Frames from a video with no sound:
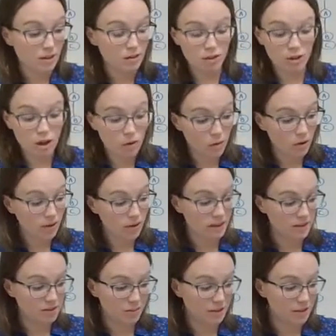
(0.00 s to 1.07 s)
lower
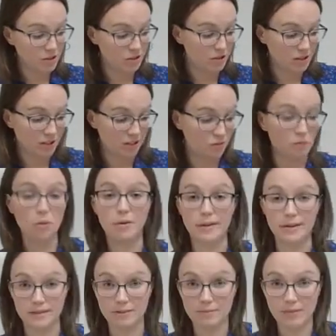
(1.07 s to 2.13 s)
into a measure in the
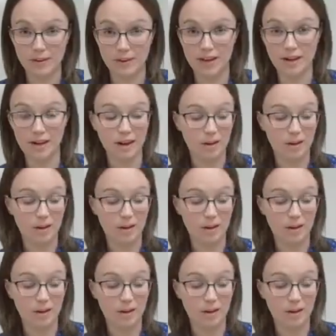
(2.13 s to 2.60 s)
40s, like